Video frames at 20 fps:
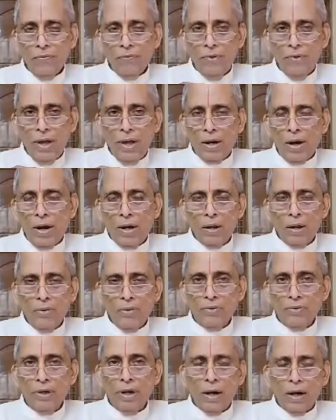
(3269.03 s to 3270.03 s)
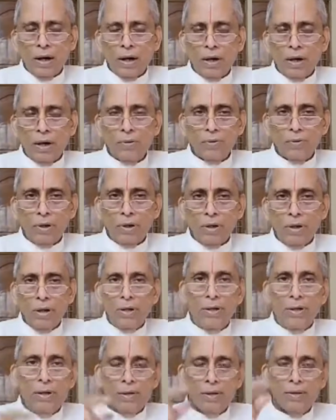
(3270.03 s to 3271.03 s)
we are not using according to the
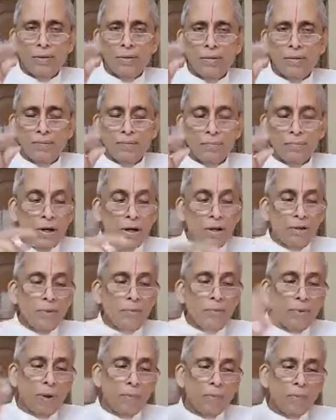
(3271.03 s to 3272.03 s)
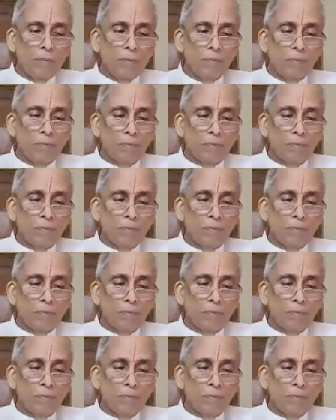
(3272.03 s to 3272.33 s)
need. That is the problem.